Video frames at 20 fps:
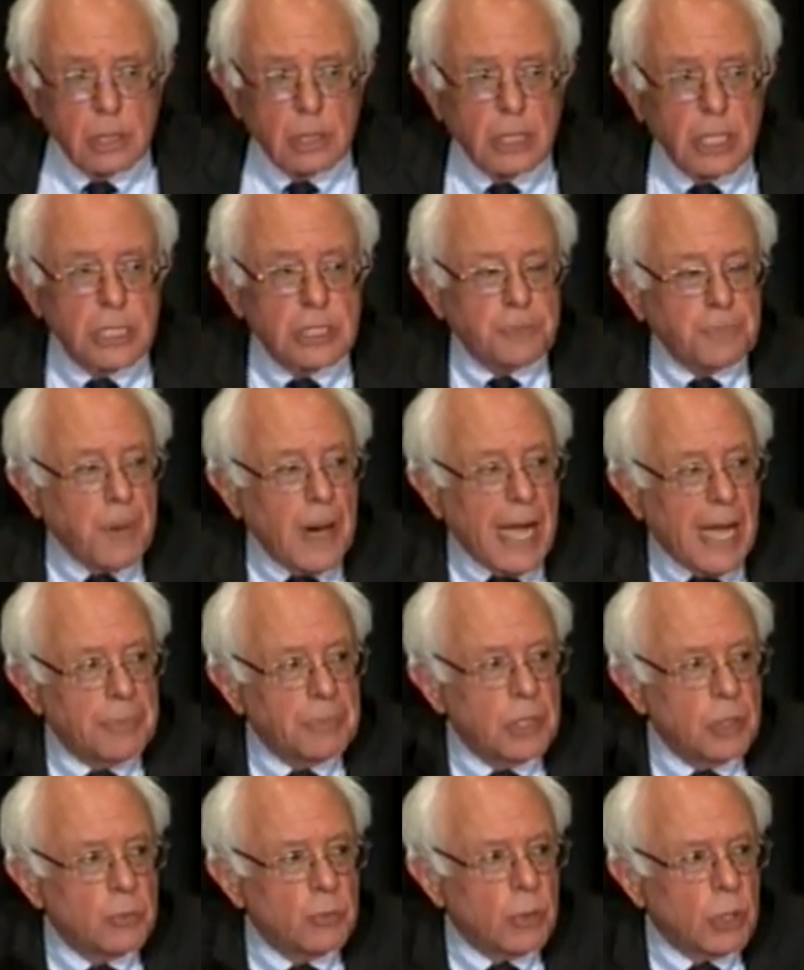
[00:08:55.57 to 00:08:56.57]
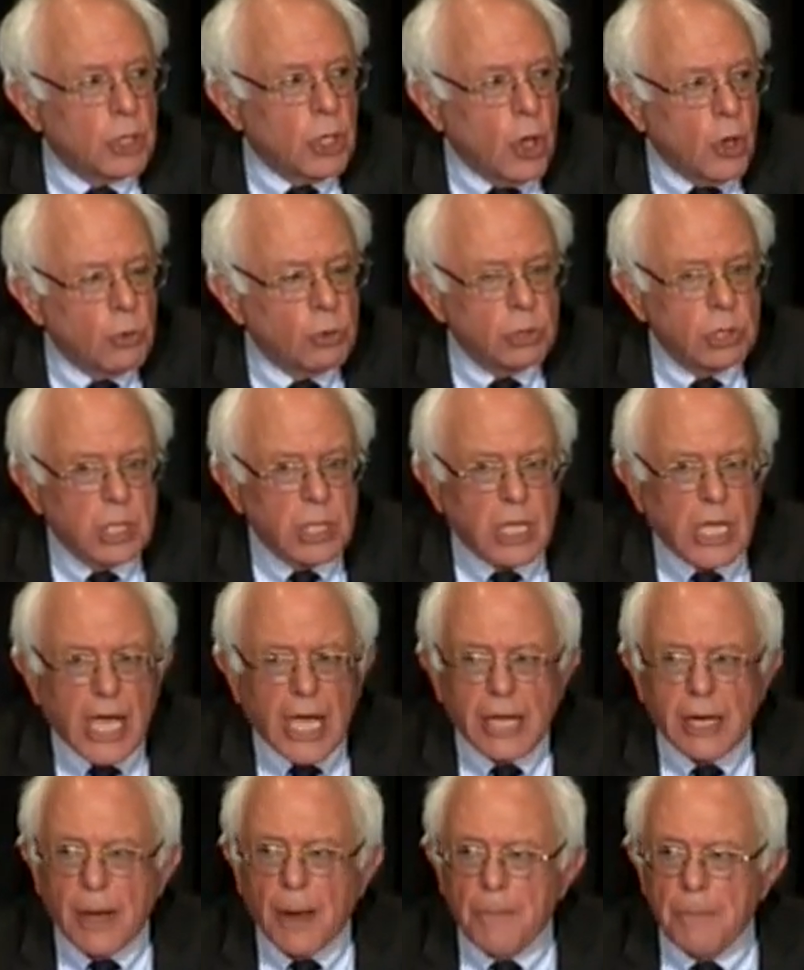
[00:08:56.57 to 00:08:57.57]
this problem will only
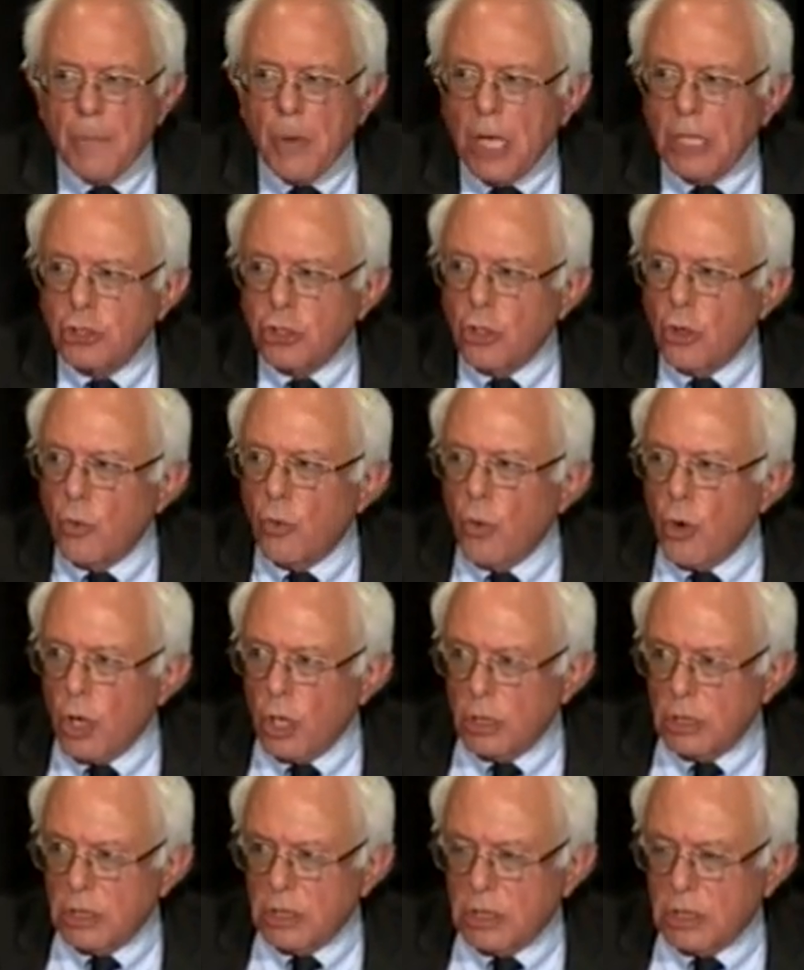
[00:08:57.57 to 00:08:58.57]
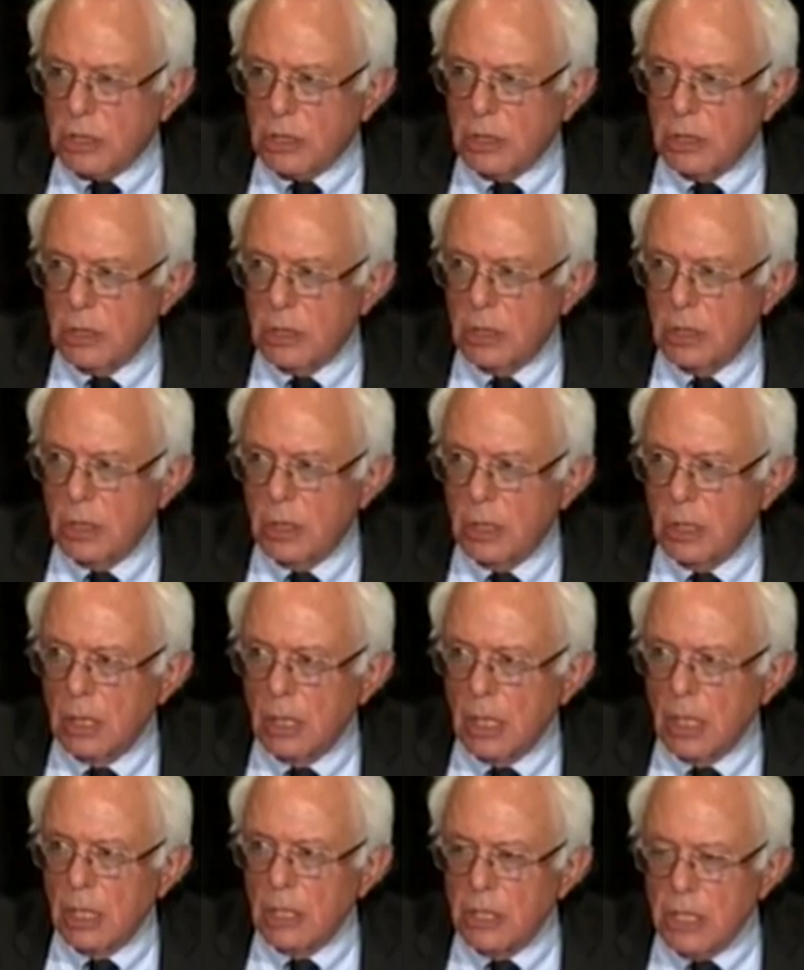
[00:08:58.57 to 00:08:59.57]
get much worse
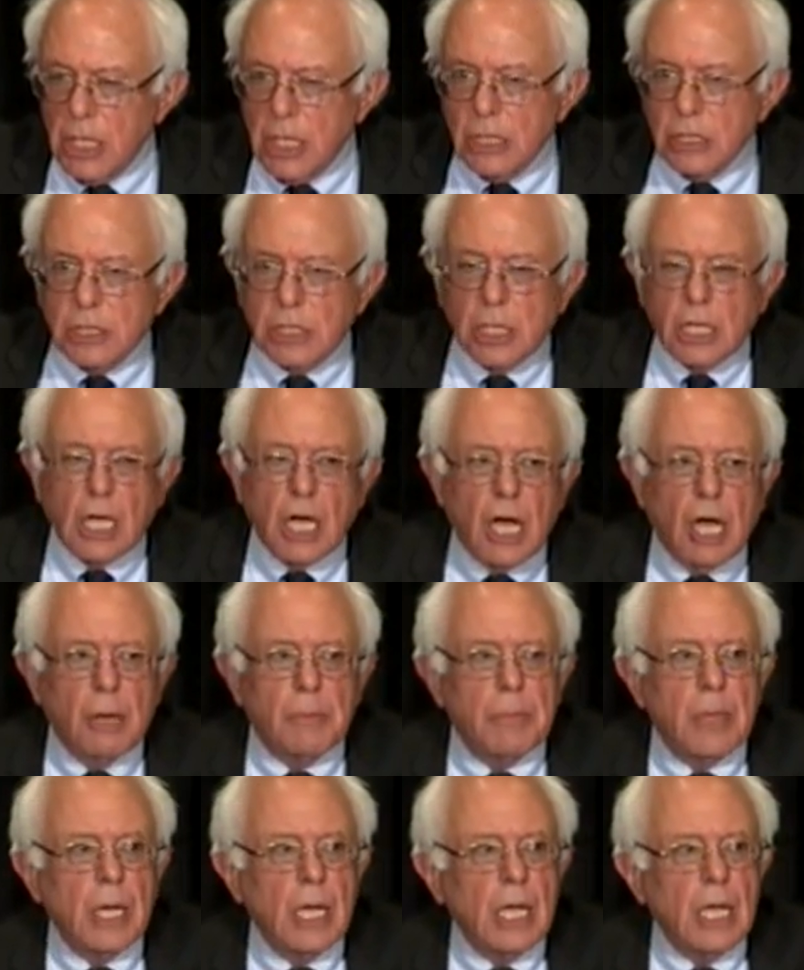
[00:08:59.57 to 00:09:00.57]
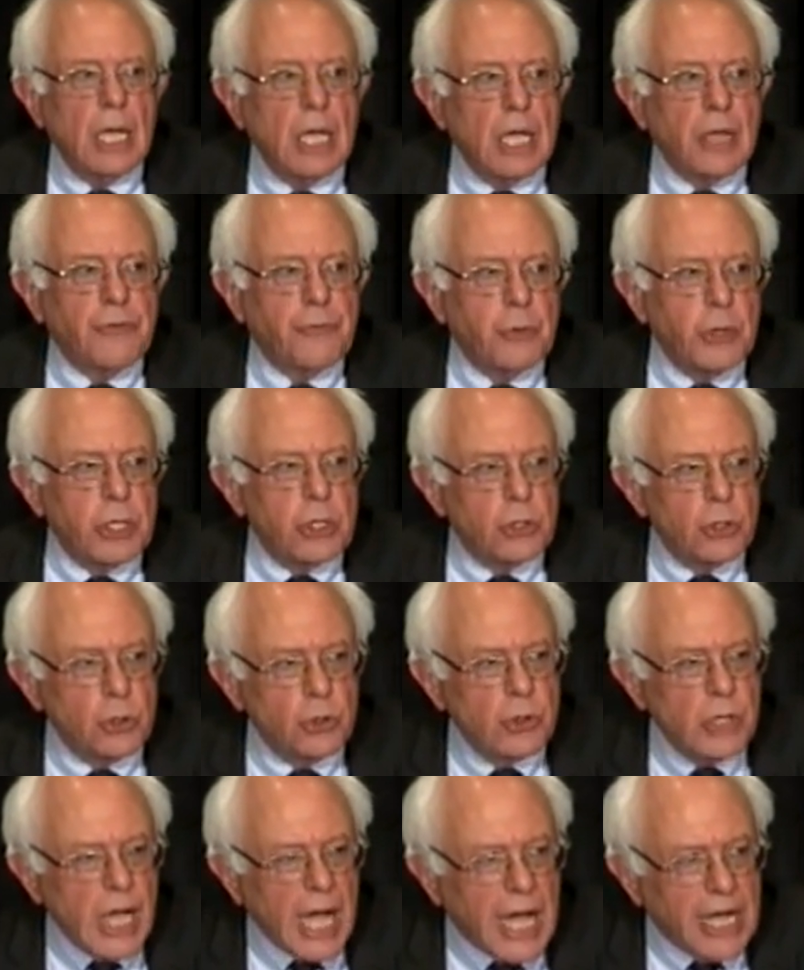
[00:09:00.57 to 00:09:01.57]
in years to come if we
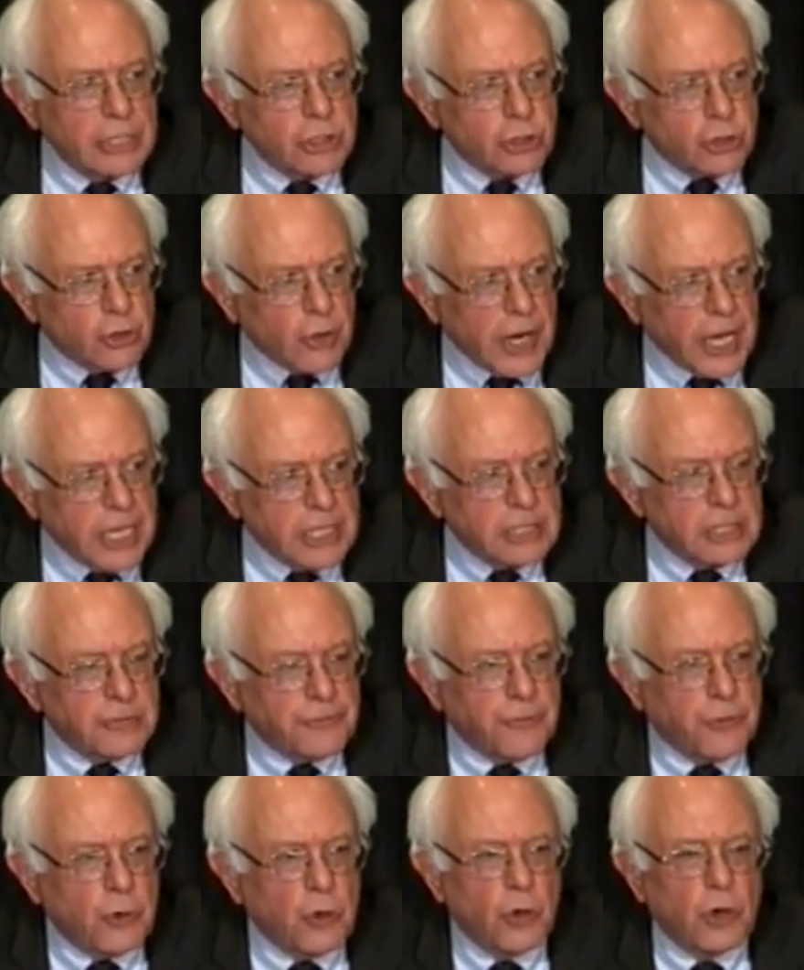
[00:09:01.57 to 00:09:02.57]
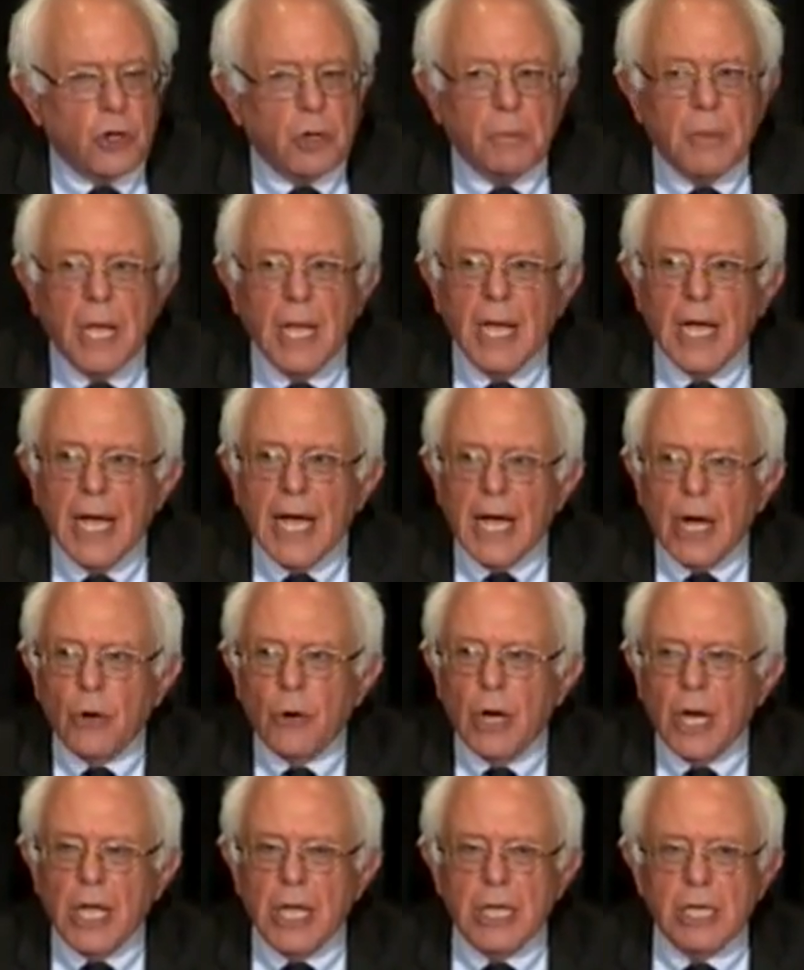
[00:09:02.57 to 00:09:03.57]
do not transform
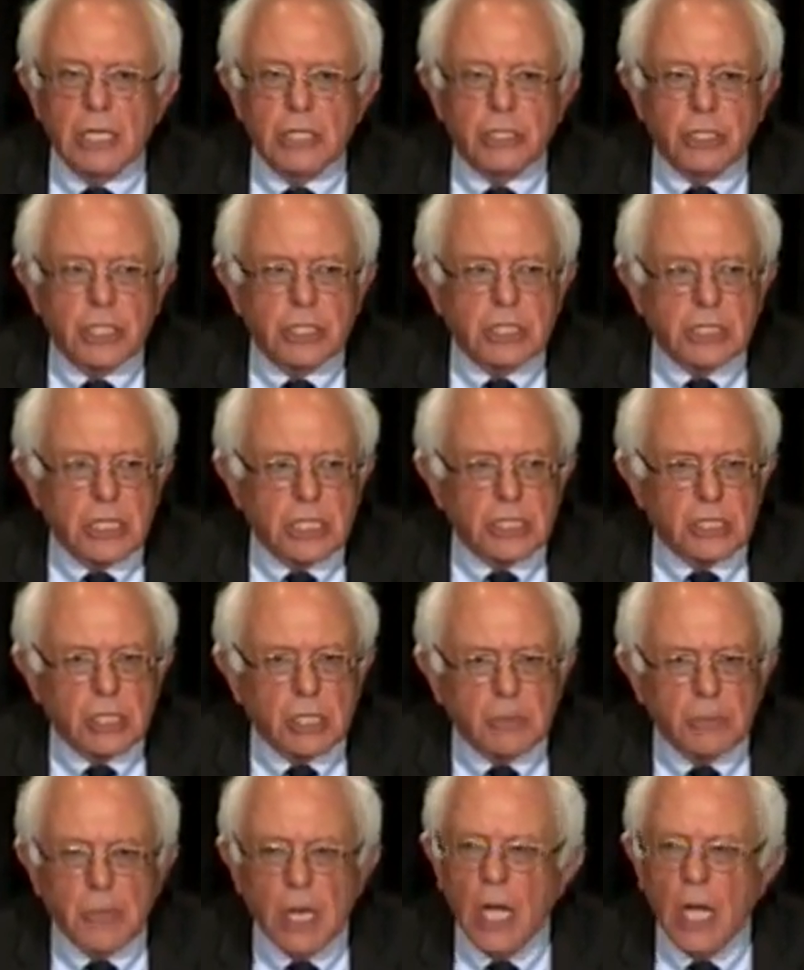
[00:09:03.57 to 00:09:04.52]
our energy system